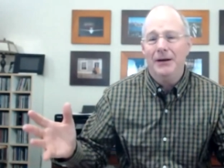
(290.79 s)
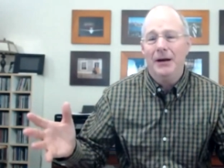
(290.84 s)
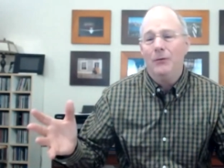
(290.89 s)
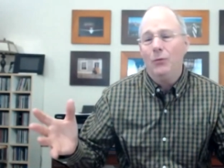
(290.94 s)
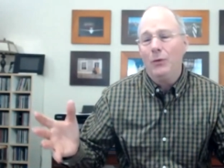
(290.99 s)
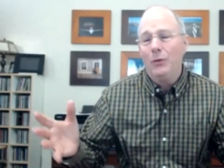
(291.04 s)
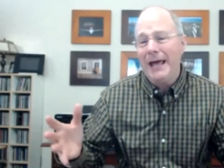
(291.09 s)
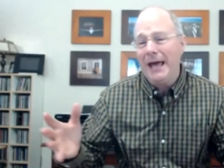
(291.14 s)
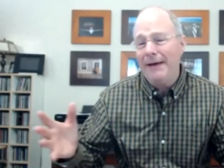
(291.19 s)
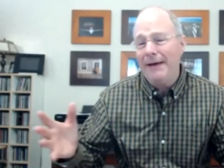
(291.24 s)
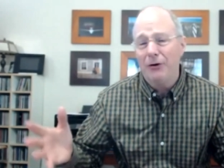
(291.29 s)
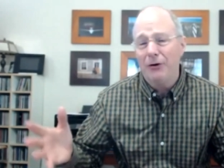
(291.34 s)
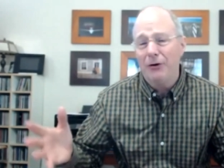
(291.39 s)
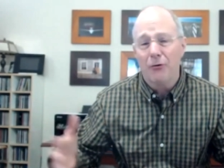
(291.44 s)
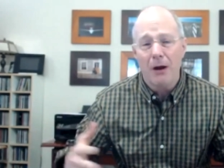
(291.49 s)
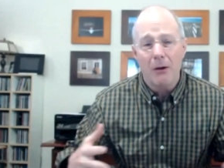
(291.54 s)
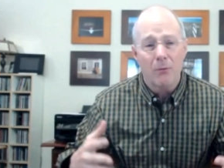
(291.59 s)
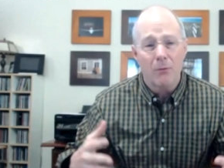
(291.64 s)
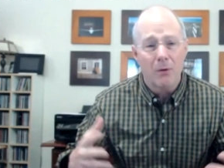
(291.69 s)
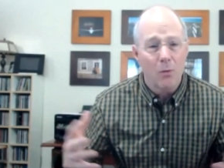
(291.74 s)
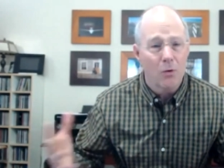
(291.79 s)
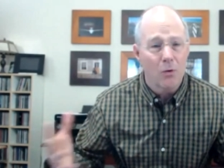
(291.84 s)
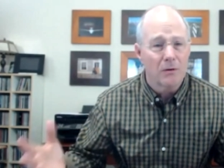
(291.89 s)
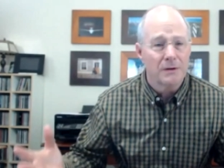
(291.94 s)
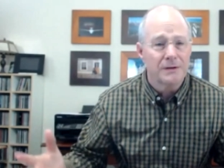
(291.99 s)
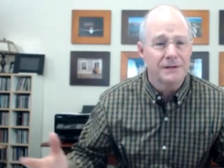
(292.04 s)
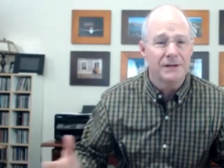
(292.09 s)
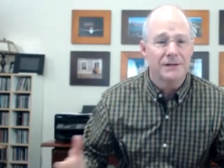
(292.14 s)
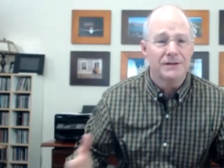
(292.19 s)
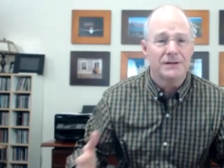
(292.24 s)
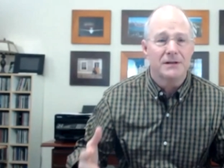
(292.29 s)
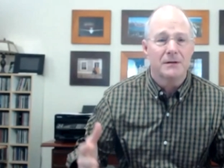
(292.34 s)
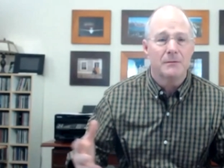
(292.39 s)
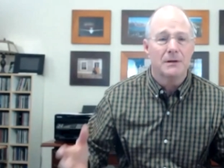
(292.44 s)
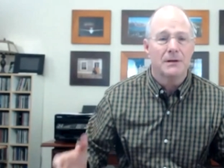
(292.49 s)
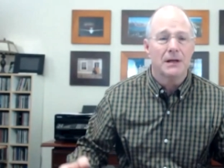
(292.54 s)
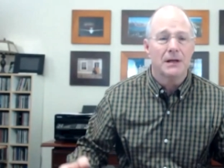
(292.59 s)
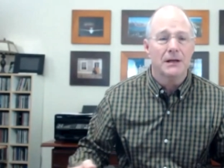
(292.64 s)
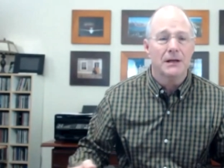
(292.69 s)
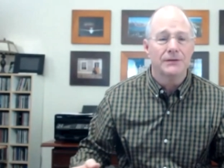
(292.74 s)
And we have a great reward system
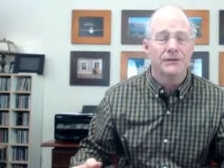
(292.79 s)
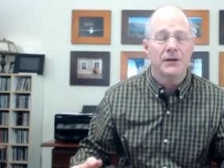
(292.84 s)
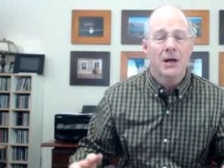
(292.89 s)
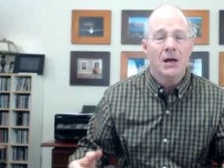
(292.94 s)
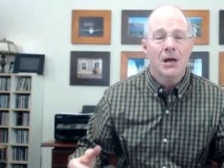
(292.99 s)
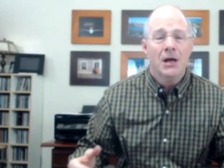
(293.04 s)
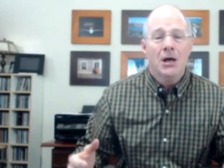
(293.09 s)
and things,